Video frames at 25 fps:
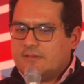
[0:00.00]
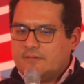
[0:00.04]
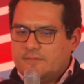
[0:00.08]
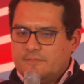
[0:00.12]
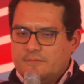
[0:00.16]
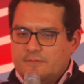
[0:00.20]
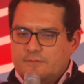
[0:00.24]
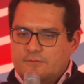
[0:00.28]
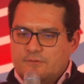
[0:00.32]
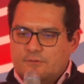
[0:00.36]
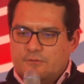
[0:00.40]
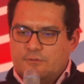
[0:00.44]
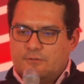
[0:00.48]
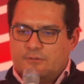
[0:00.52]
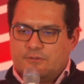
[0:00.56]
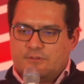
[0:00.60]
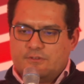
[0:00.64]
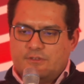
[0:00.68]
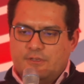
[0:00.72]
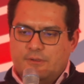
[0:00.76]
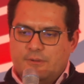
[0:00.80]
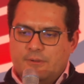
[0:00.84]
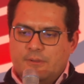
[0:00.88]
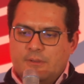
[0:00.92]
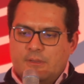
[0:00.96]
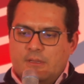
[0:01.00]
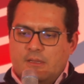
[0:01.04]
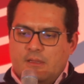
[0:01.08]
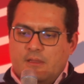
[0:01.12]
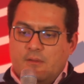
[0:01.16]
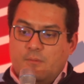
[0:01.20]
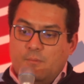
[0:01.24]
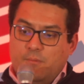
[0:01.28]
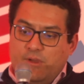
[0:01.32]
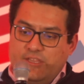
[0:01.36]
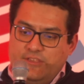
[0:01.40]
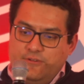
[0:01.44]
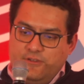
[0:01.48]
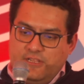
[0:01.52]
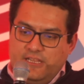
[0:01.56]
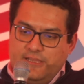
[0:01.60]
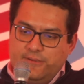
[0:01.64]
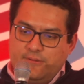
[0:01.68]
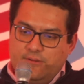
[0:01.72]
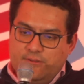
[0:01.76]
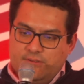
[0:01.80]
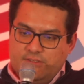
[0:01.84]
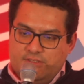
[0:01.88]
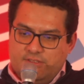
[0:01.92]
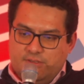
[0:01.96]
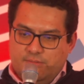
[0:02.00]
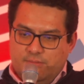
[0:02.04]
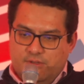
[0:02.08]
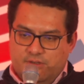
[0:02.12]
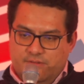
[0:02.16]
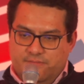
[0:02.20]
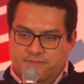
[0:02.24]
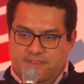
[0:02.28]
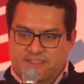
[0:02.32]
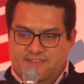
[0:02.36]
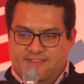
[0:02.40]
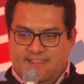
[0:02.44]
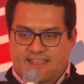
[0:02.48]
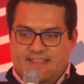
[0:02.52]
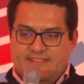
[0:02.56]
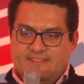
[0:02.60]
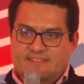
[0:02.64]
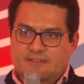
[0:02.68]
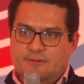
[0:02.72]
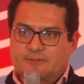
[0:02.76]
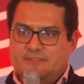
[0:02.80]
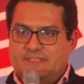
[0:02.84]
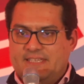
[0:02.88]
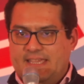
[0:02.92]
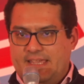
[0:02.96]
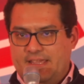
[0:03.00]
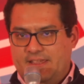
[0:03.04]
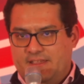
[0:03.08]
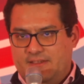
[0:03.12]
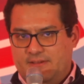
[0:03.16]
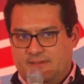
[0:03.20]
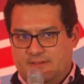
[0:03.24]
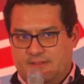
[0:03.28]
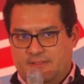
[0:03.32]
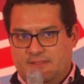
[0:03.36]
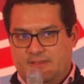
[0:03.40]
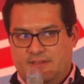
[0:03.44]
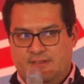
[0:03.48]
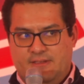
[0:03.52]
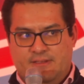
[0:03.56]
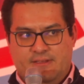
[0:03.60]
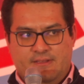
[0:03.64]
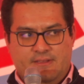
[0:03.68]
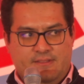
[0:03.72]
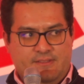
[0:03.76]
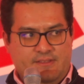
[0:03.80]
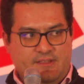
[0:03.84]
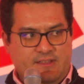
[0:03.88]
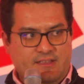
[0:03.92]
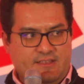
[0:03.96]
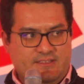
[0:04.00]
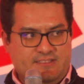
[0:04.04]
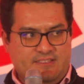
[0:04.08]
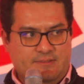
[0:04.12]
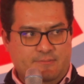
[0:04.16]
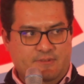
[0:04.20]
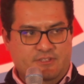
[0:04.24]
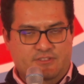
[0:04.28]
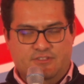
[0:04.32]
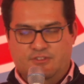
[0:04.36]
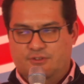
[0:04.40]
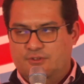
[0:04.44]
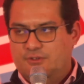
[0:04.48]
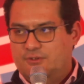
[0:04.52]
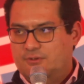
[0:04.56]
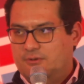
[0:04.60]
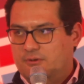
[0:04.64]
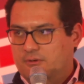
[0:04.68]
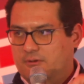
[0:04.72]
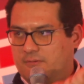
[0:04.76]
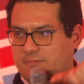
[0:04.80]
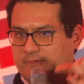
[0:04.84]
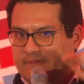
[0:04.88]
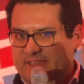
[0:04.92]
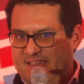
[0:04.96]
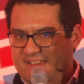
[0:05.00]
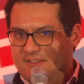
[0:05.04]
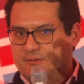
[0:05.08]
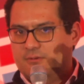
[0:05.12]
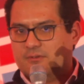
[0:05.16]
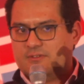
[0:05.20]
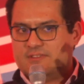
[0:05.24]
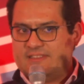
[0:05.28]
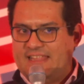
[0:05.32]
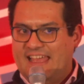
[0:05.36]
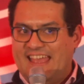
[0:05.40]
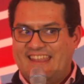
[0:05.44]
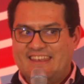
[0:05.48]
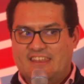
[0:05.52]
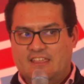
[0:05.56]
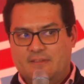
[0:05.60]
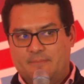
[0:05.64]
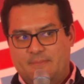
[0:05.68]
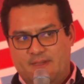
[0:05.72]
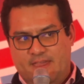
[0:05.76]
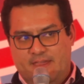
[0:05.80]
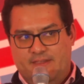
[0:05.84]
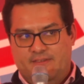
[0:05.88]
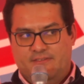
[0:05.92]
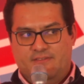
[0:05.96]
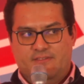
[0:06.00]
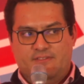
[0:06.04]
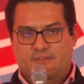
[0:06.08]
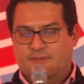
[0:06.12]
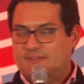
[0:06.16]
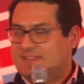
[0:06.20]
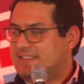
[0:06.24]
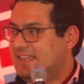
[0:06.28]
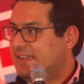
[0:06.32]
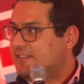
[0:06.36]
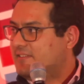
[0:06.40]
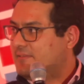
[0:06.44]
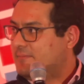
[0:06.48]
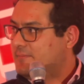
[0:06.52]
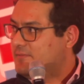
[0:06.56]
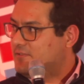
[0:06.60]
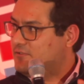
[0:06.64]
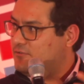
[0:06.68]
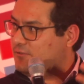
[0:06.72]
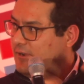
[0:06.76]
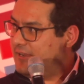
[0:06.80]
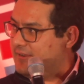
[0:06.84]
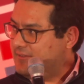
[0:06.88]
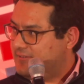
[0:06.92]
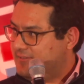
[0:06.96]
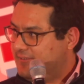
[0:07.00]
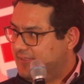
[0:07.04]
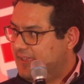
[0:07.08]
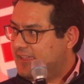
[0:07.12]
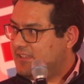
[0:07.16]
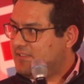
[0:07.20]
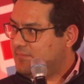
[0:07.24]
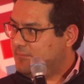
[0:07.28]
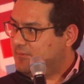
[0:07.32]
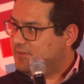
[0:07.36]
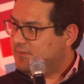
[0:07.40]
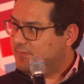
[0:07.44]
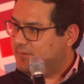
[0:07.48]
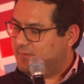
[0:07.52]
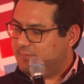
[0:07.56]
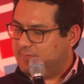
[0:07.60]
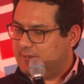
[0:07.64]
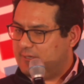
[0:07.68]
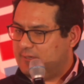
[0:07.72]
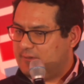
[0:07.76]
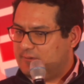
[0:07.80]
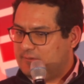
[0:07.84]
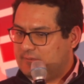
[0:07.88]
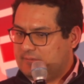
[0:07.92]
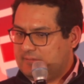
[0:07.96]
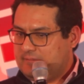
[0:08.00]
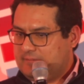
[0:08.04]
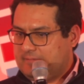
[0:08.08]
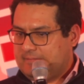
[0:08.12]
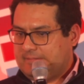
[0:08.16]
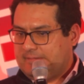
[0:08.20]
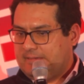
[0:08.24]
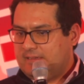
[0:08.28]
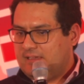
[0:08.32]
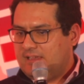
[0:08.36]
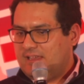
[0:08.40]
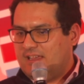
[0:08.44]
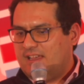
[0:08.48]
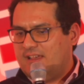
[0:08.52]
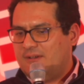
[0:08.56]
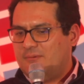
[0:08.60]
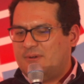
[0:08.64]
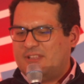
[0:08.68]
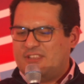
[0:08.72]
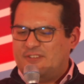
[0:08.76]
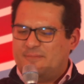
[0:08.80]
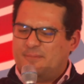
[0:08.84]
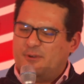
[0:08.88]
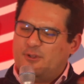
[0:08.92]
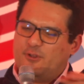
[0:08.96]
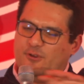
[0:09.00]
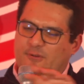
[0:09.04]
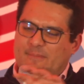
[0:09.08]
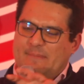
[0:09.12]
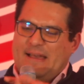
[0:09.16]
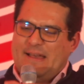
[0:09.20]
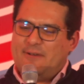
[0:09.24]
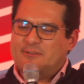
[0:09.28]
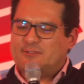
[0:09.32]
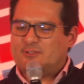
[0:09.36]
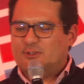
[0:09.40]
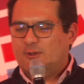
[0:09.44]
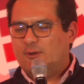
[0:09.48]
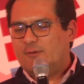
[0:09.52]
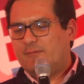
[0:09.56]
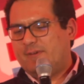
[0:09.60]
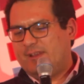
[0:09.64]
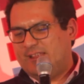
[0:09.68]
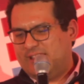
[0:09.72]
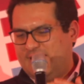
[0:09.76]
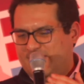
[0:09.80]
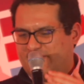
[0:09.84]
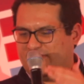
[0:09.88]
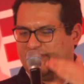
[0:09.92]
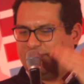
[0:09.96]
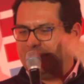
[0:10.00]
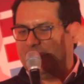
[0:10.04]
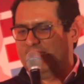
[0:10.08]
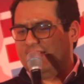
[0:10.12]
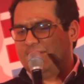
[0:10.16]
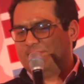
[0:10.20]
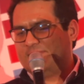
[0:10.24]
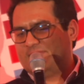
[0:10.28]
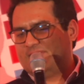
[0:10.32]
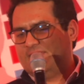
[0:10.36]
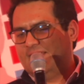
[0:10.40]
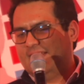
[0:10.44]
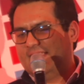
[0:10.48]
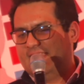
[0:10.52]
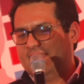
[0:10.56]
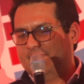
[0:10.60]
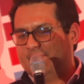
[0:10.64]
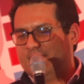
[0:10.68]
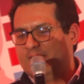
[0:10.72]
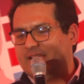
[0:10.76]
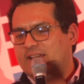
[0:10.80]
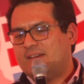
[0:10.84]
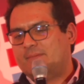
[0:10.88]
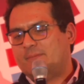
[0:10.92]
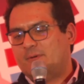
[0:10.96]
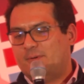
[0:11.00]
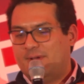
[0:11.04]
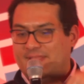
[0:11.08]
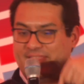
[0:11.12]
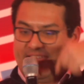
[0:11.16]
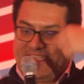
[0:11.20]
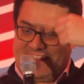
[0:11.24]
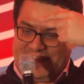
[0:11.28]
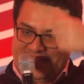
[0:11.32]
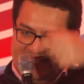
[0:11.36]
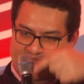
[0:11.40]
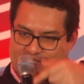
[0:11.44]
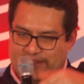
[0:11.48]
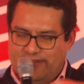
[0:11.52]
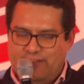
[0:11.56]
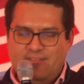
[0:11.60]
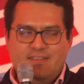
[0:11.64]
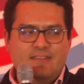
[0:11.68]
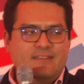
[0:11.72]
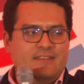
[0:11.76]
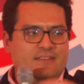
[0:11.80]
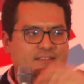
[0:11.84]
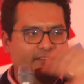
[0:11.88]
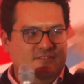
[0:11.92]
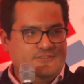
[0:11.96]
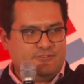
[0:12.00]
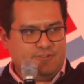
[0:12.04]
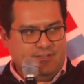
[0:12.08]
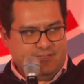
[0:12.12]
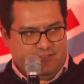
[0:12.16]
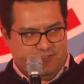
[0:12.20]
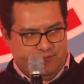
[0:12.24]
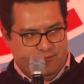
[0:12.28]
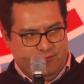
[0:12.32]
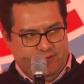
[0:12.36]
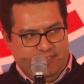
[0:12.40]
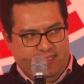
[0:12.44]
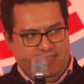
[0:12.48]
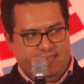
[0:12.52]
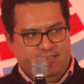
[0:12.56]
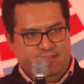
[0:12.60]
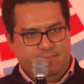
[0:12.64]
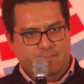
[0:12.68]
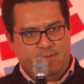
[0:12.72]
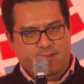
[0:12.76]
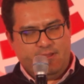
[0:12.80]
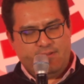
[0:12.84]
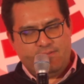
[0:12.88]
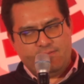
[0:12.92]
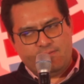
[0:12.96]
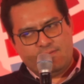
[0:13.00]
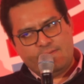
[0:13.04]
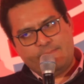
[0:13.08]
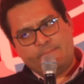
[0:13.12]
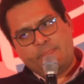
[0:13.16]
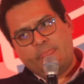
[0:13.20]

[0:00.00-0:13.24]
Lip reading: for sure. So when you click onto one of these ads, it will take the customer to your vehicle's landing page. So it takes them straight to that specific vehicle. When you put your mouse over it, it just becomes slightly bigger, but when they click, straight to your landing page.